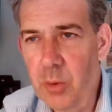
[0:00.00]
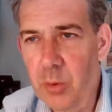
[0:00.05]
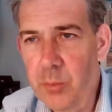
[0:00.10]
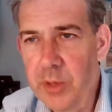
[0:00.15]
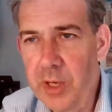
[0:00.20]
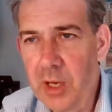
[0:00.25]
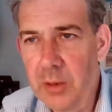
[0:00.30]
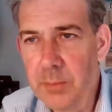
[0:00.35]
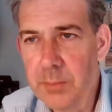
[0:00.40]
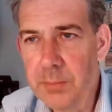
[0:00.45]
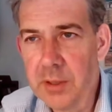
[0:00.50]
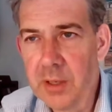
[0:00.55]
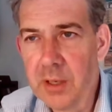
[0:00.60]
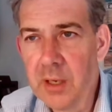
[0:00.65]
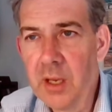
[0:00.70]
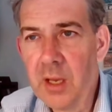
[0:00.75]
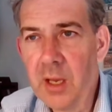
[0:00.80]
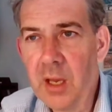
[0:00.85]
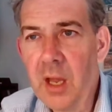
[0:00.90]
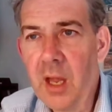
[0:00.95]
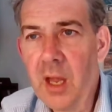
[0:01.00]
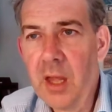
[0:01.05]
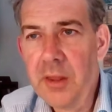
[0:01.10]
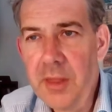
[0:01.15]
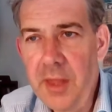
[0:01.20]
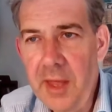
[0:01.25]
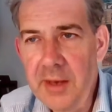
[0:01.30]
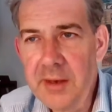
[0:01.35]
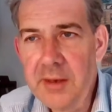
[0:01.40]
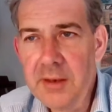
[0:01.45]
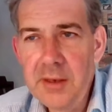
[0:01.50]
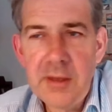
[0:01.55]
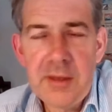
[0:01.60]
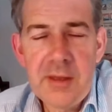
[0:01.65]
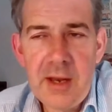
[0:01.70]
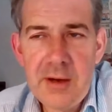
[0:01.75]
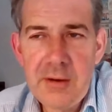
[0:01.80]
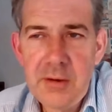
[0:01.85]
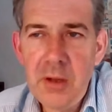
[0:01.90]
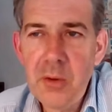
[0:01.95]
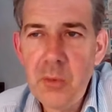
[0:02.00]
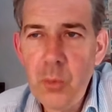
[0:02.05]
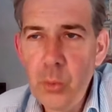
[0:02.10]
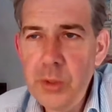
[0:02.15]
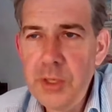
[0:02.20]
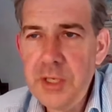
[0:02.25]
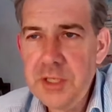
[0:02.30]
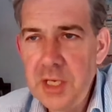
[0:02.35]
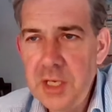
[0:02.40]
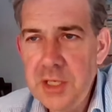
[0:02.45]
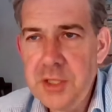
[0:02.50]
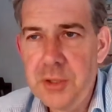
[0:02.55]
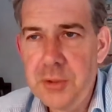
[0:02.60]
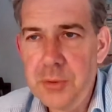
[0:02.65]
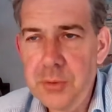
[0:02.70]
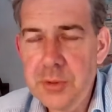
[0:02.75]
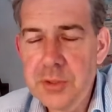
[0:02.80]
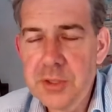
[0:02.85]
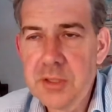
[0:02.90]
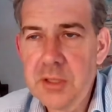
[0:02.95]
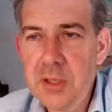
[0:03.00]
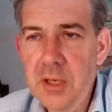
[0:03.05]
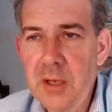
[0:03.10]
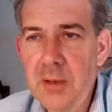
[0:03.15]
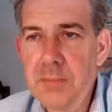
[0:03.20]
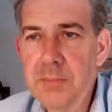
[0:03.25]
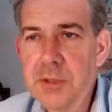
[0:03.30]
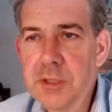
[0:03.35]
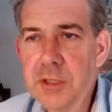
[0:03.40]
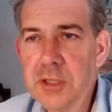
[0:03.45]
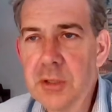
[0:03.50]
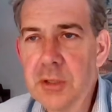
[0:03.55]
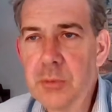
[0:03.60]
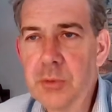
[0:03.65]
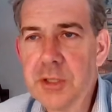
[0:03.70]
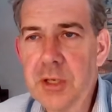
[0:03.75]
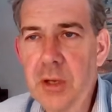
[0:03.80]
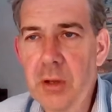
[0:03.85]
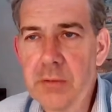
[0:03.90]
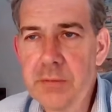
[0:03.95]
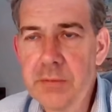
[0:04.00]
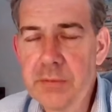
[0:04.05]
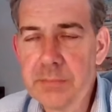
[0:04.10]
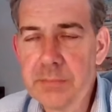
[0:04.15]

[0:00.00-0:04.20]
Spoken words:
what we hope, then there are all these issues to resolve.